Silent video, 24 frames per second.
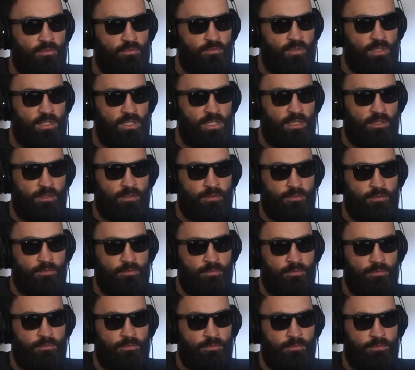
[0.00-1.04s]
Rishi.
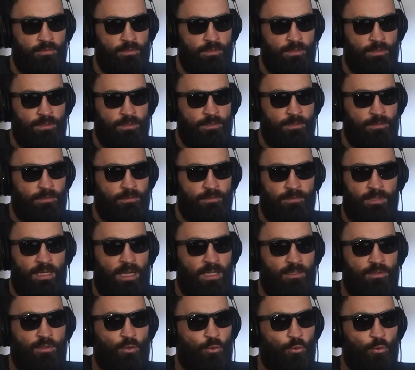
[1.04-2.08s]

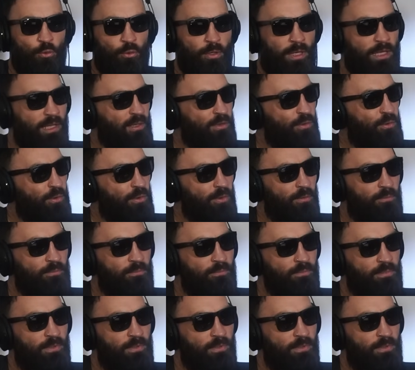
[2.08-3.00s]
I don't know any of the two of them.